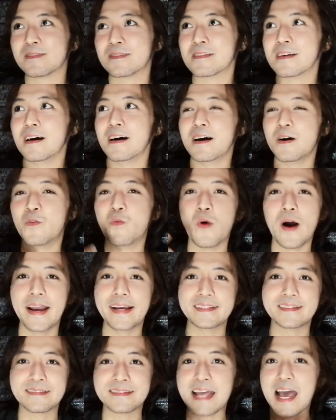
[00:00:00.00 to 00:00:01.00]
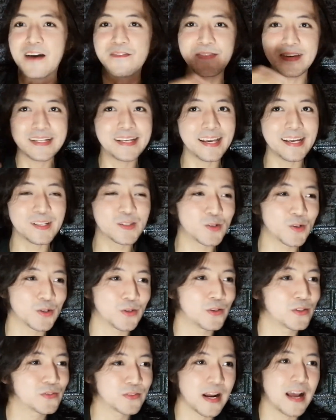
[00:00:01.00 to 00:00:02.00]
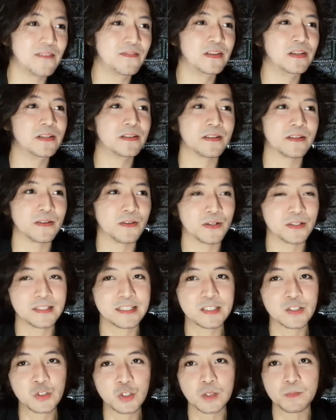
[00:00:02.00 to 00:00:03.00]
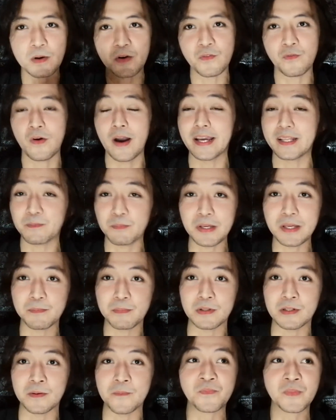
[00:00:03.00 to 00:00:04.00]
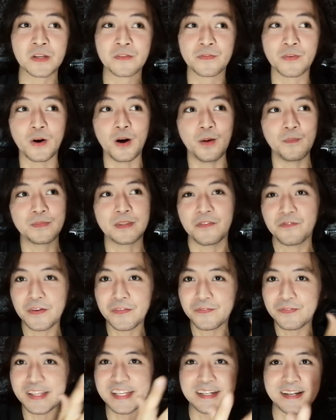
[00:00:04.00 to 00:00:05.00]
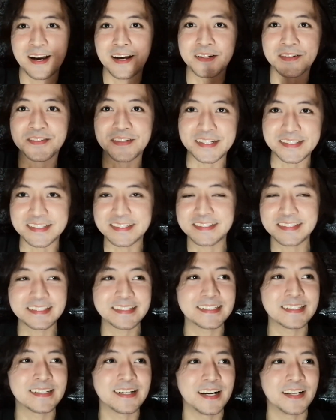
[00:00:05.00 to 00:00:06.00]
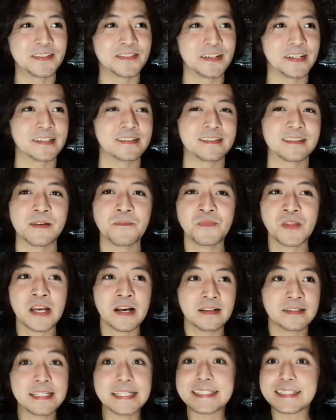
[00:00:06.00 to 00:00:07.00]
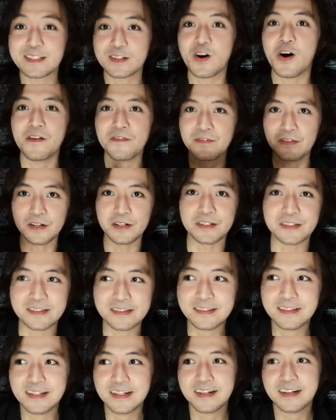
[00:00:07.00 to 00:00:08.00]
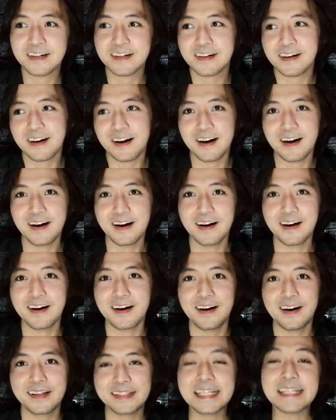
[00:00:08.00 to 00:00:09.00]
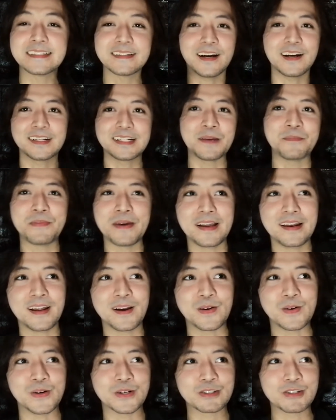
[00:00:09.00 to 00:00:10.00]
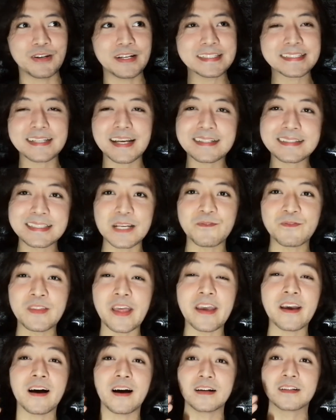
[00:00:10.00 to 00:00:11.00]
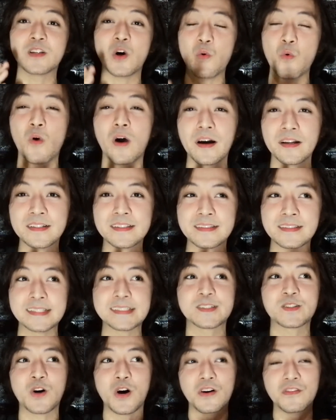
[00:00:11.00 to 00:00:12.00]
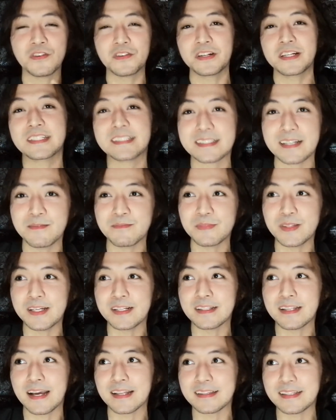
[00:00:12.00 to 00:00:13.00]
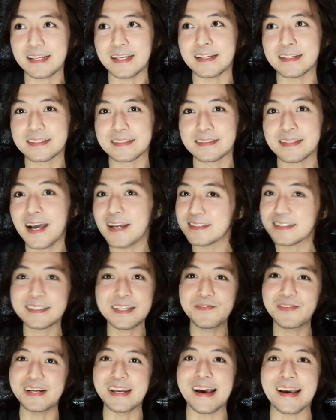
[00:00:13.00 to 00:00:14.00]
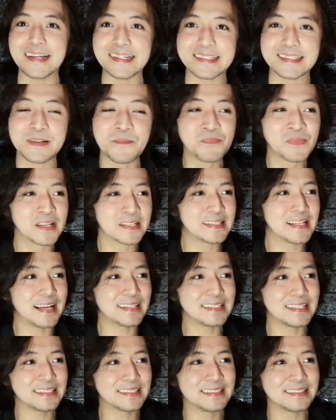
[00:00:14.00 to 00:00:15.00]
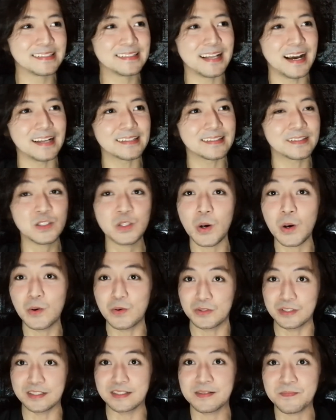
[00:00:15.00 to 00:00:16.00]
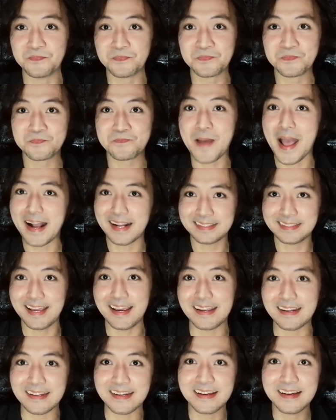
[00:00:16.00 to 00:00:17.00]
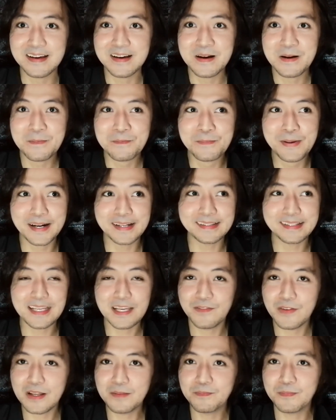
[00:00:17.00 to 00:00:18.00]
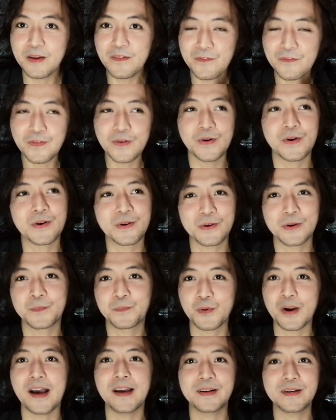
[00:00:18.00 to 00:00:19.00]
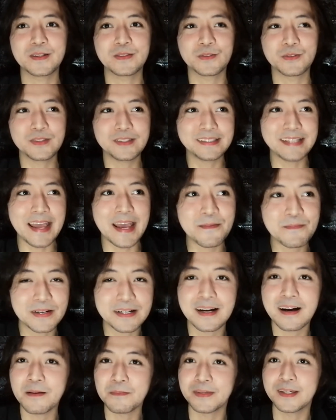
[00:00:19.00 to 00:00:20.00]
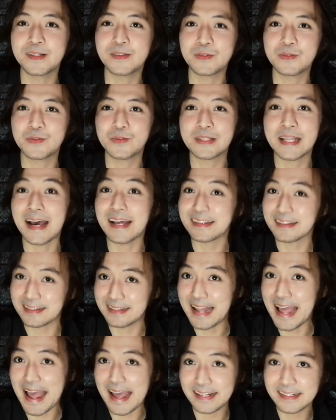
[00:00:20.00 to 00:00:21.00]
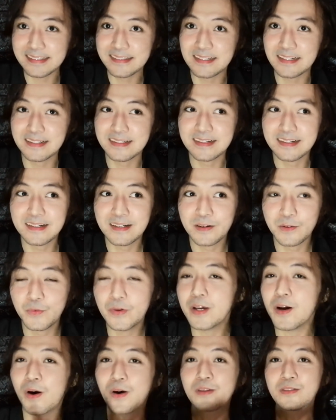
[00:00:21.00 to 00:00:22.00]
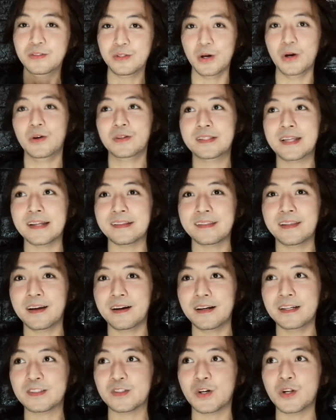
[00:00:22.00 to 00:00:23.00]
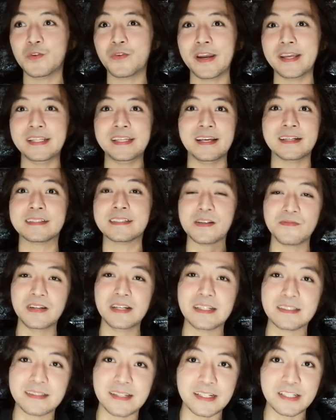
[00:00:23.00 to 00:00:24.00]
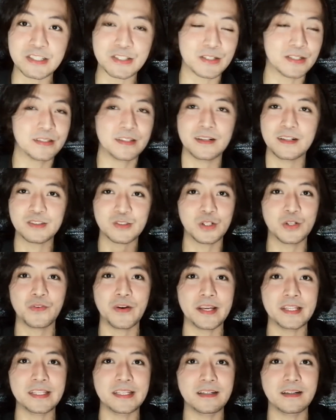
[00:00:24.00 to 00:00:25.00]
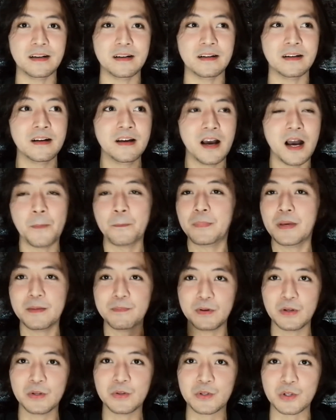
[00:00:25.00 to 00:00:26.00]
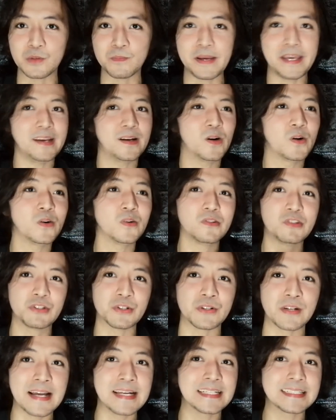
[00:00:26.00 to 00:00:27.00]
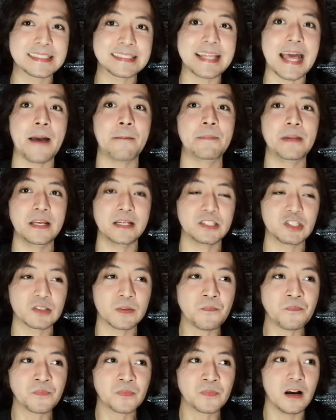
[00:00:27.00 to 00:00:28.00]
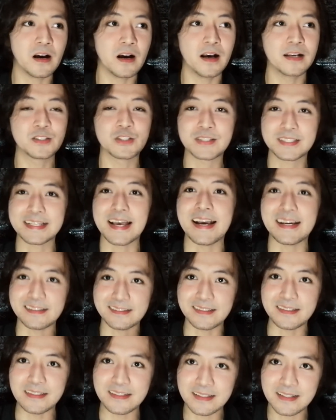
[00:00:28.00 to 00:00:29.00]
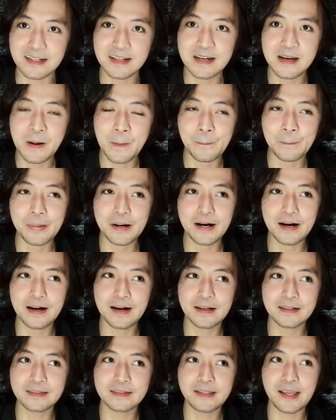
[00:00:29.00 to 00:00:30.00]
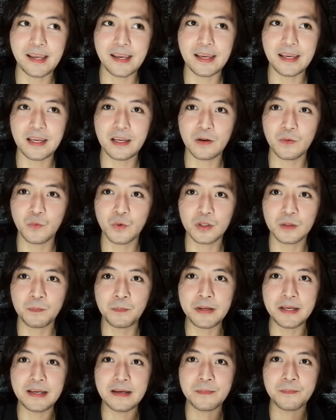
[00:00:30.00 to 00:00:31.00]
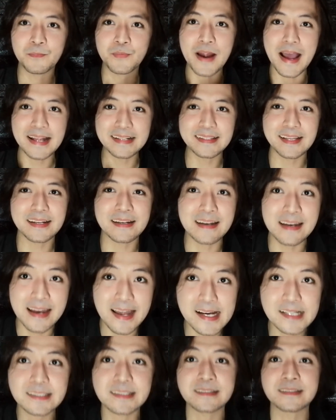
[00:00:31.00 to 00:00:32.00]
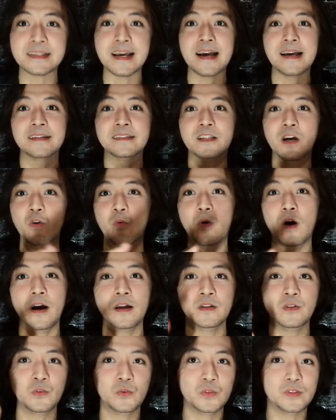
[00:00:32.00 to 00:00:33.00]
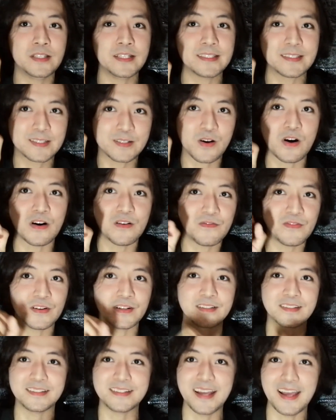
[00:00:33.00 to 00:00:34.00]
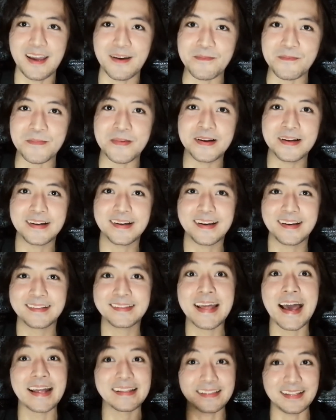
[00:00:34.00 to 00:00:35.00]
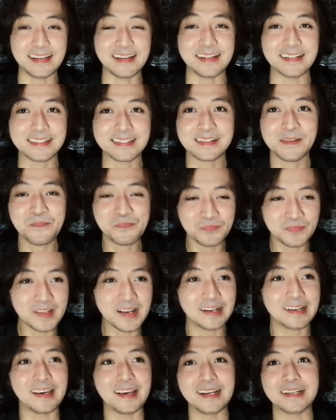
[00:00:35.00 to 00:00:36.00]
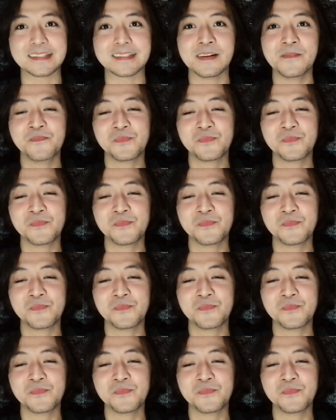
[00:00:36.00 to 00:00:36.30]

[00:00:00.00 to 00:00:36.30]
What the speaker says: white navigator or traveler or this group of white people from the 1500s and 1600s discovered this archipelago. So it's as if they are the ones discovering something that is not civilized, that is not known back then. But even before or prior to them coming to that land, we all know that there is already a civilization, there is already a people group, a culture, an established society. But they would be branded less than the one who discovered them. That is the case